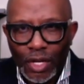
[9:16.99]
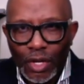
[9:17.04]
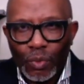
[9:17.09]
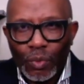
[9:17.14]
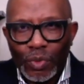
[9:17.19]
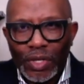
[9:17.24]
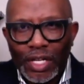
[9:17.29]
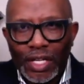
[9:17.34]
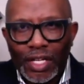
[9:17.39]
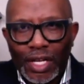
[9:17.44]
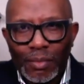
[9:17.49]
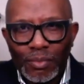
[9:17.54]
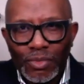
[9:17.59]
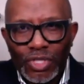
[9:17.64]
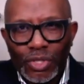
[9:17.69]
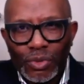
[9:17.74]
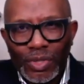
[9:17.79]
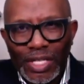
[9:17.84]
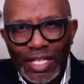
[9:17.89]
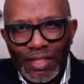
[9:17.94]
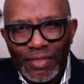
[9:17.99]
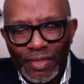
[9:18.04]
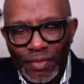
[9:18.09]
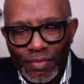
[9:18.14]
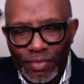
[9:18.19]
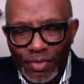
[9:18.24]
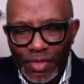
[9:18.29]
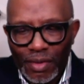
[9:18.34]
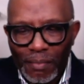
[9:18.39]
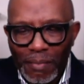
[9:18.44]
when it comes to the,
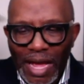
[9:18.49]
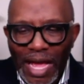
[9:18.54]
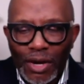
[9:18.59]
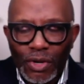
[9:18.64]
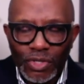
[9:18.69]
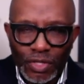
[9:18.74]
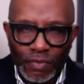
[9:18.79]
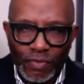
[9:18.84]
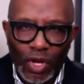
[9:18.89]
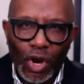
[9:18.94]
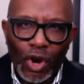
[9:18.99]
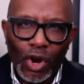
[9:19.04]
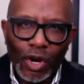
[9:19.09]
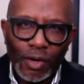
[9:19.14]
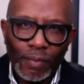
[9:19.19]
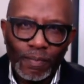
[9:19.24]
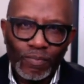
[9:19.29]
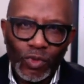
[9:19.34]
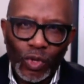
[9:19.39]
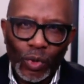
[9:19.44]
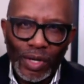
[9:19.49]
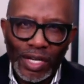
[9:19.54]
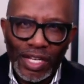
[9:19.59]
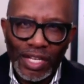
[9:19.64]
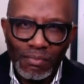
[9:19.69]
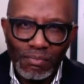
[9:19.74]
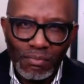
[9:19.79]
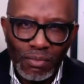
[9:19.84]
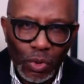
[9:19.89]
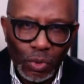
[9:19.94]
the matters of the heart or
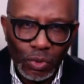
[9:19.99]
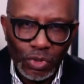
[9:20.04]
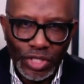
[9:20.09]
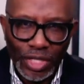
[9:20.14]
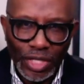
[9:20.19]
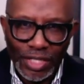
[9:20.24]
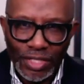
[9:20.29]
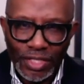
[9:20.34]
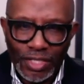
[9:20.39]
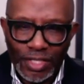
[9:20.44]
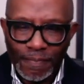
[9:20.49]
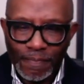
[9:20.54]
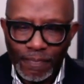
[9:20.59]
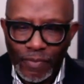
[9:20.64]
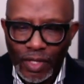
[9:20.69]
emotions.